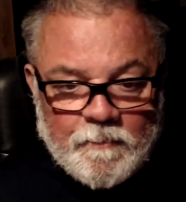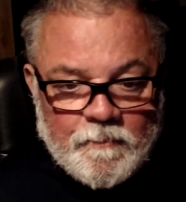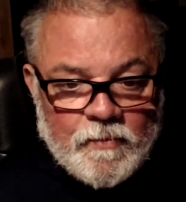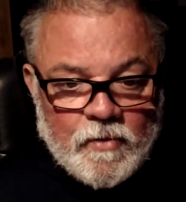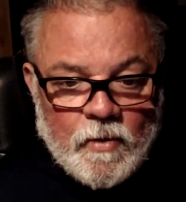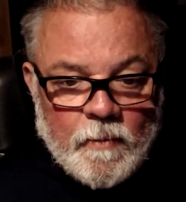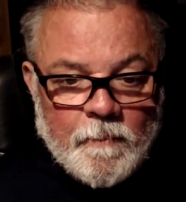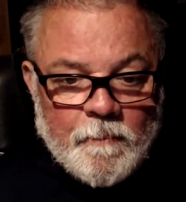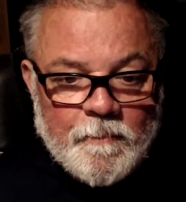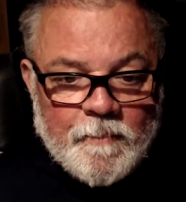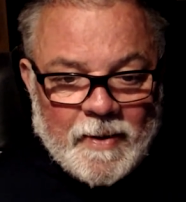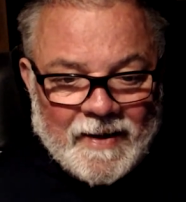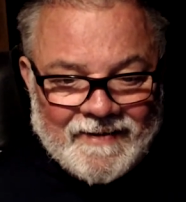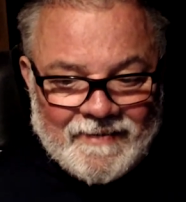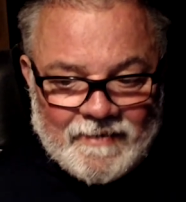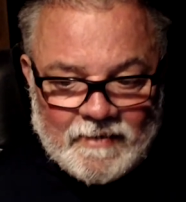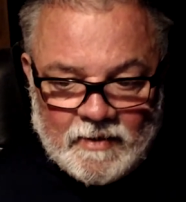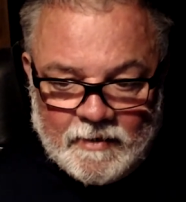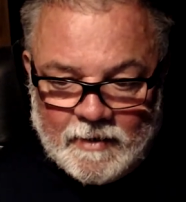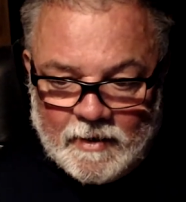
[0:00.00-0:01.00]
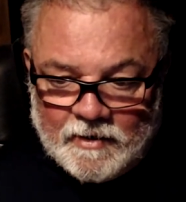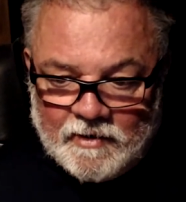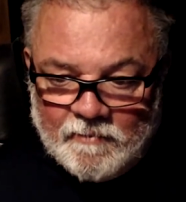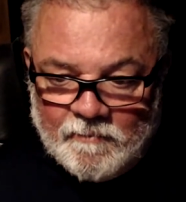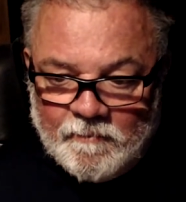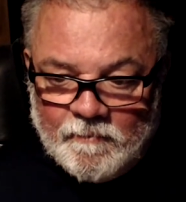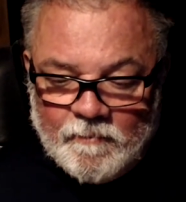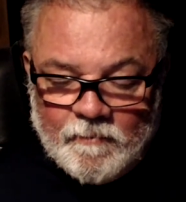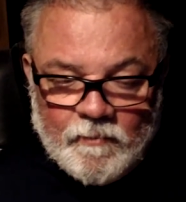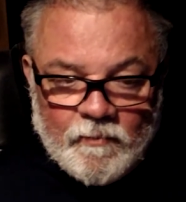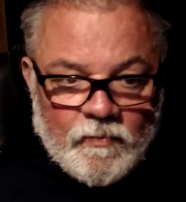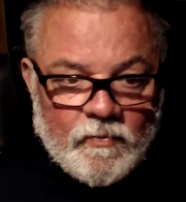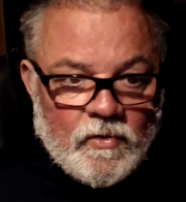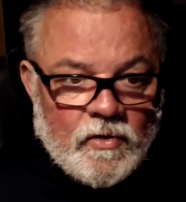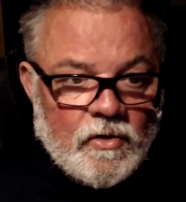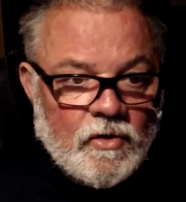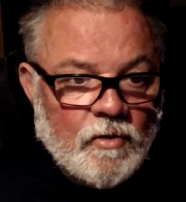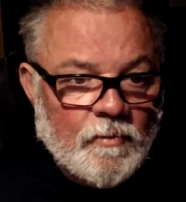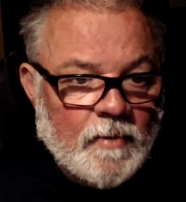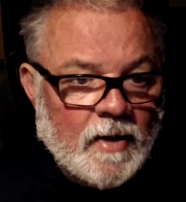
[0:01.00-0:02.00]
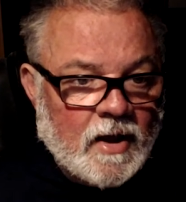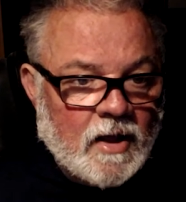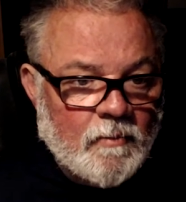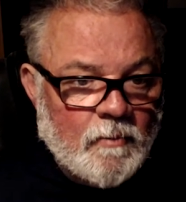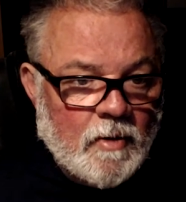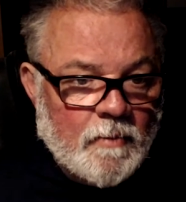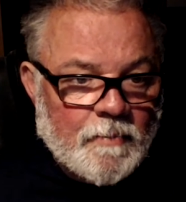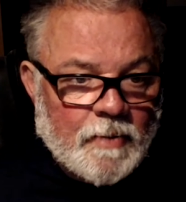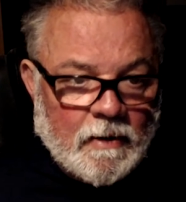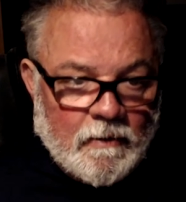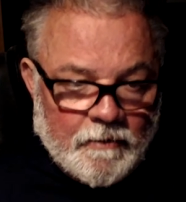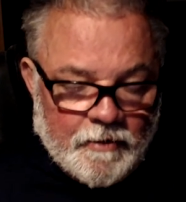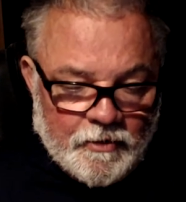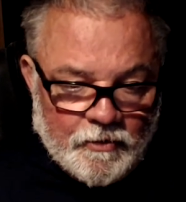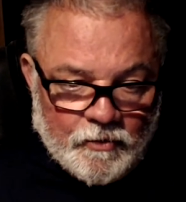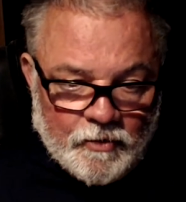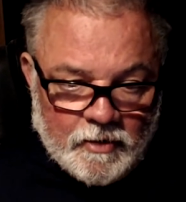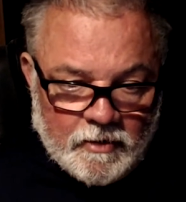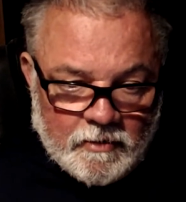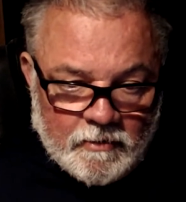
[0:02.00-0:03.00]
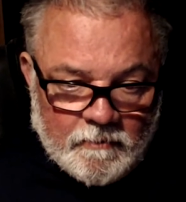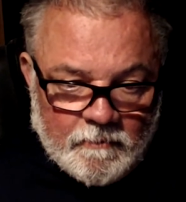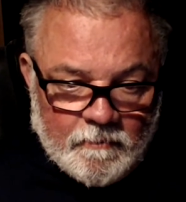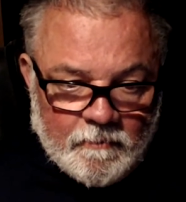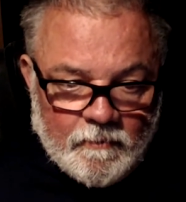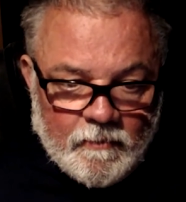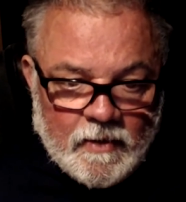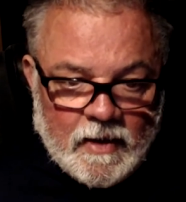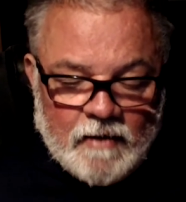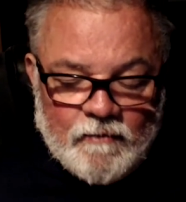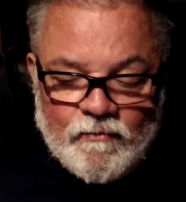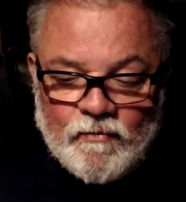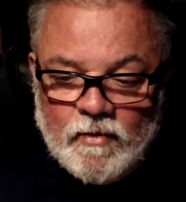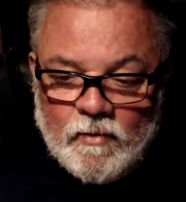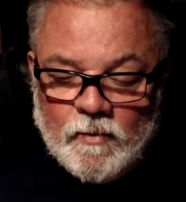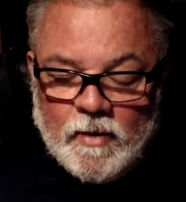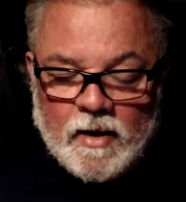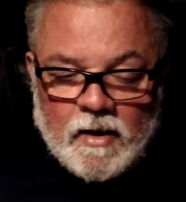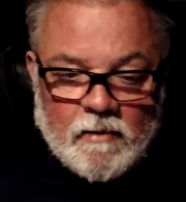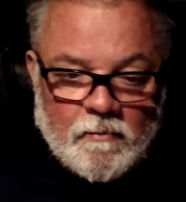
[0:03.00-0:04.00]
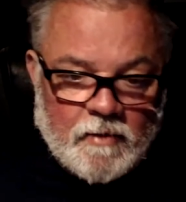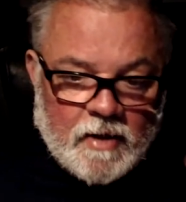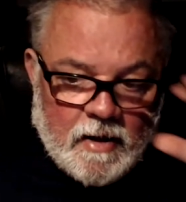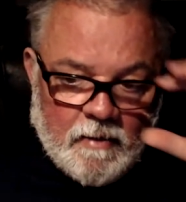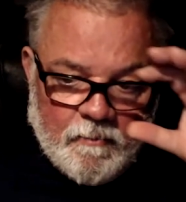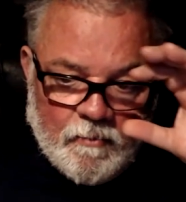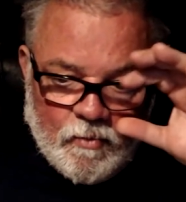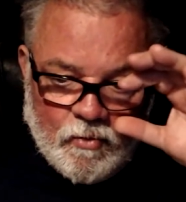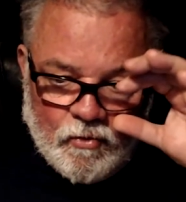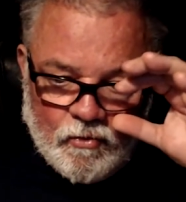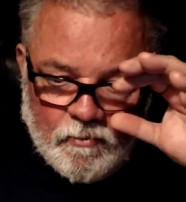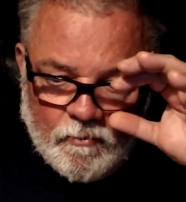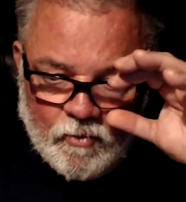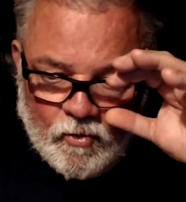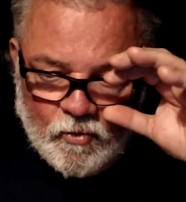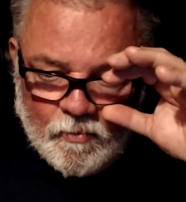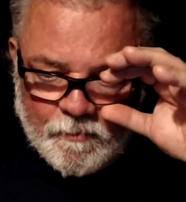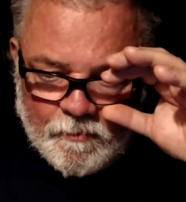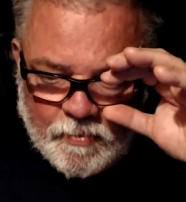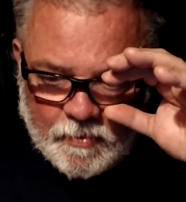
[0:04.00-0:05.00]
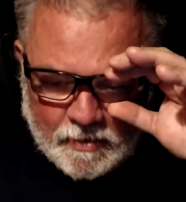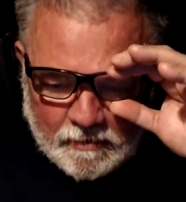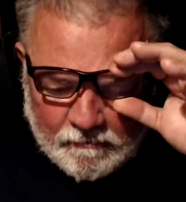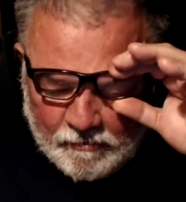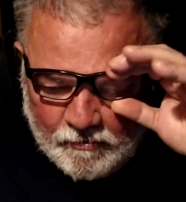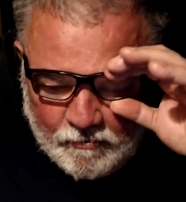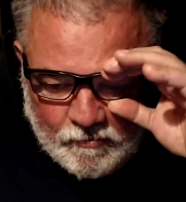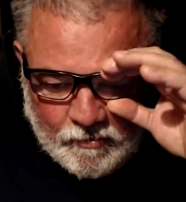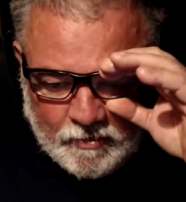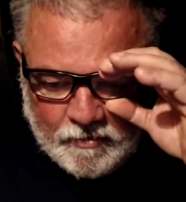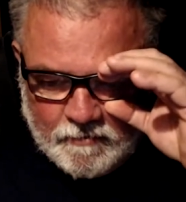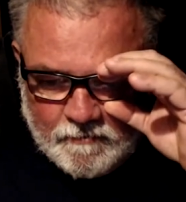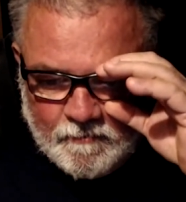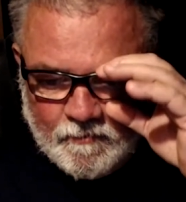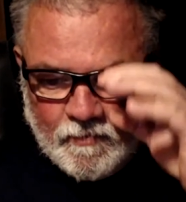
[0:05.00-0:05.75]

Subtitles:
You bastard, Adam. You're making me paranoid. Every week I'm getting more and more paranoid.